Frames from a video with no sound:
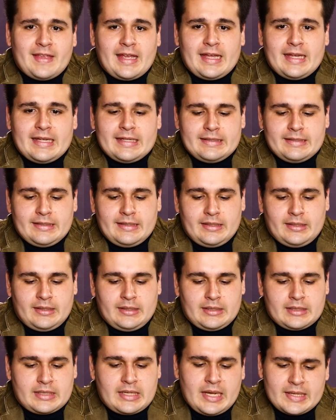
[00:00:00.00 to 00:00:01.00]
that
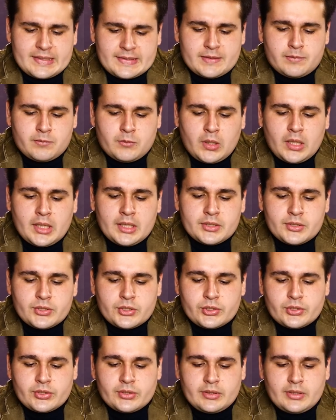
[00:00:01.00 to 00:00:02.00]
a custom
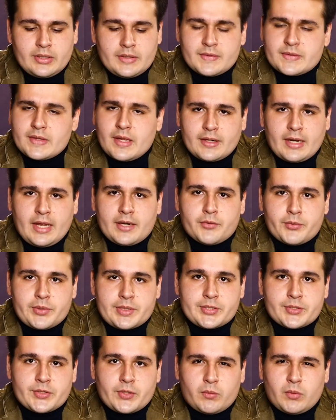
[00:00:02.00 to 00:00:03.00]
watch is not an
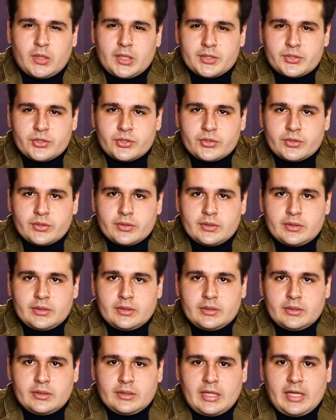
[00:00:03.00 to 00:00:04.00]
original watch,
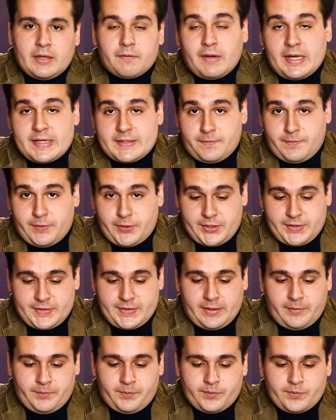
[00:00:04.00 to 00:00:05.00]
and vice
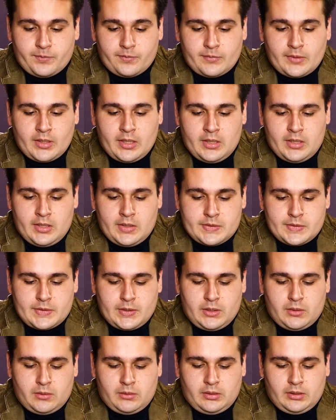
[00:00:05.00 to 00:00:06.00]
versa.
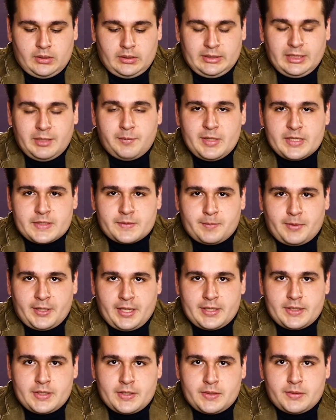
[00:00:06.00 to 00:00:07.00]
So let me
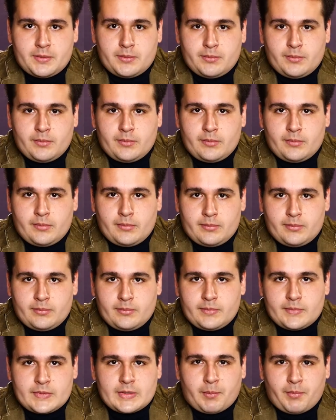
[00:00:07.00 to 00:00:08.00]
explain you
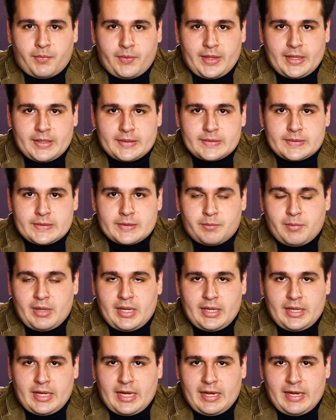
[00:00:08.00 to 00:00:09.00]
some things to
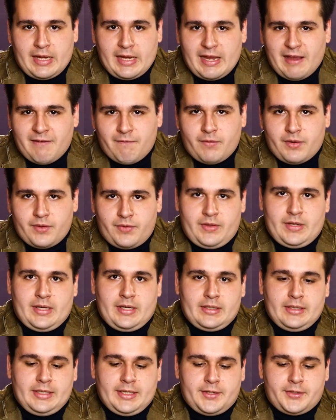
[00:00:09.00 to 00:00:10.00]
make everything
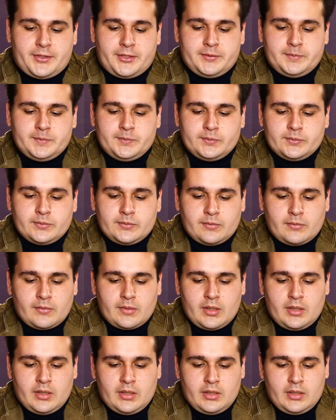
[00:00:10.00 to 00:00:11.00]
clear.
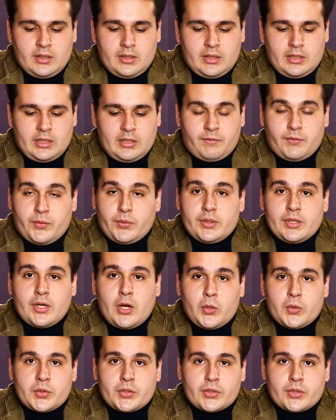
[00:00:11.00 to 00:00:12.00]
If you're an
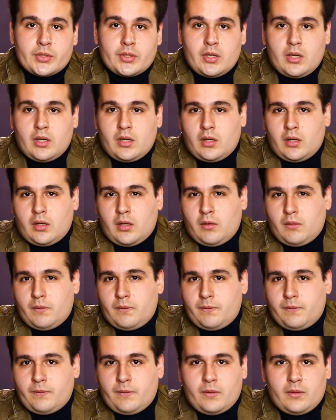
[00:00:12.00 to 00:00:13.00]
owner
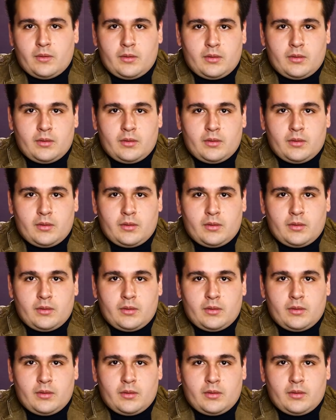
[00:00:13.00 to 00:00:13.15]
of